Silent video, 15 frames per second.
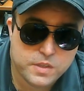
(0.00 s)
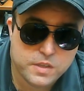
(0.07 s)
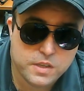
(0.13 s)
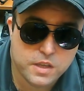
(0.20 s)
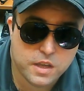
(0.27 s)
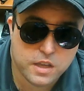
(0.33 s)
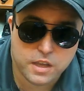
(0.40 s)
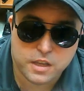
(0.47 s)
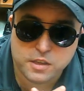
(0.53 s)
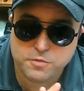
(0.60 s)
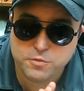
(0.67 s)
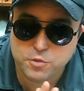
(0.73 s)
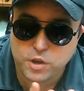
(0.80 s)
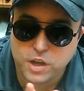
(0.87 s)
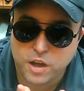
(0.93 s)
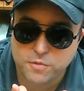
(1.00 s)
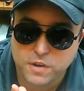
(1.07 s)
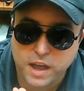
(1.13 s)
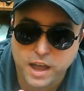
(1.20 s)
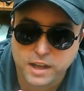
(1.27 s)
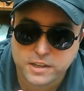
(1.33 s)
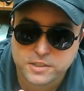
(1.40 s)
Uh, if you have
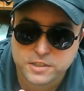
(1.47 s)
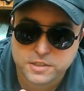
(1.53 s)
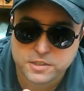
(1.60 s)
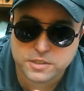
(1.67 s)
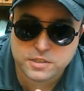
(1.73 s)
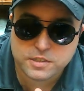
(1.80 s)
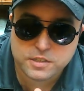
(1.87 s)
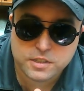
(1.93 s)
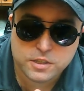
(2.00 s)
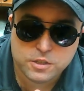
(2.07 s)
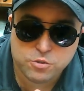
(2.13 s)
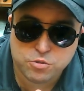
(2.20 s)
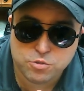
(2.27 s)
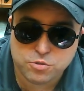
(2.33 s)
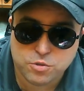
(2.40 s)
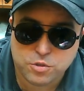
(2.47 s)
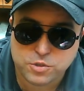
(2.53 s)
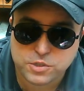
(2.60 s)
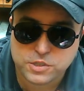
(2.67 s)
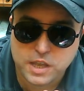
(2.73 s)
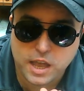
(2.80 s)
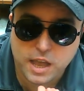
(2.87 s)
access, to those
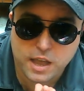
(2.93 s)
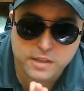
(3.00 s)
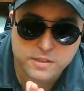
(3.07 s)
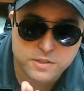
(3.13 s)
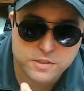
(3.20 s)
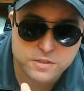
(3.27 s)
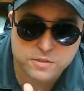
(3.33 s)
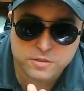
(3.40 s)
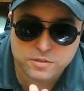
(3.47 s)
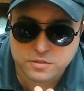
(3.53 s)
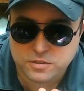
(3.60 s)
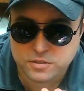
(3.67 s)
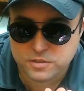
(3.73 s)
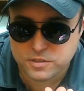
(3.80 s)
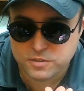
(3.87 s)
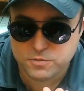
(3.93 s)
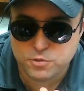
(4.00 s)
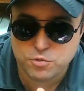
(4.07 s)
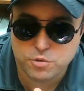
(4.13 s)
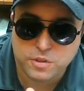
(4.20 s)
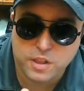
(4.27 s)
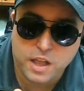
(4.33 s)
sites if
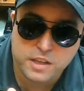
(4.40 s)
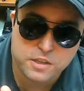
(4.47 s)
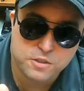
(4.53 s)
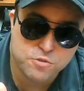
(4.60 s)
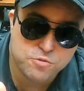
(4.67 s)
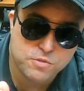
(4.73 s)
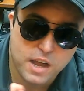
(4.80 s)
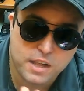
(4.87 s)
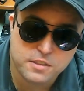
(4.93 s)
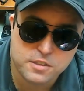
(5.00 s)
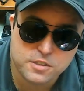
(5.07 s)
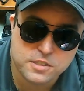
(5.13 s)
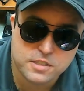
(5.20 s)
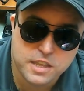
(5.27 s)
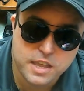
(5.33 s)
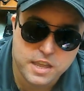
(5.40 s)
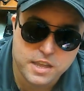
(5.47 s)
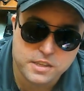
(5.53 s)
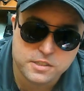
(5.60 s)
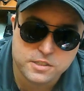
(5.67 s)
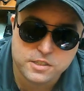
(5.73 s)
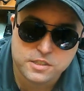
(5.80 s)
you're like in United
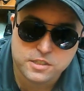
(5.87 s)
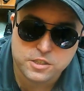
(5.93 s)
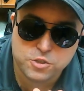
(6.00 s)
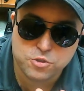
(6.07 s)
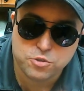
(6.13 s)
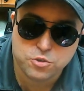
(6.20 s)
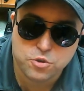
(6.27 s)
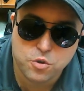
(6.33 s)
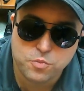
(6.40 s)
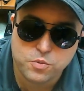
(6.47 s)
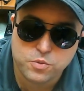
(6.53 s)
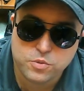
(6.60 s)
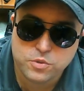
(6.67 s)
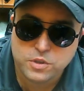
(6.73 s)
States, Europe,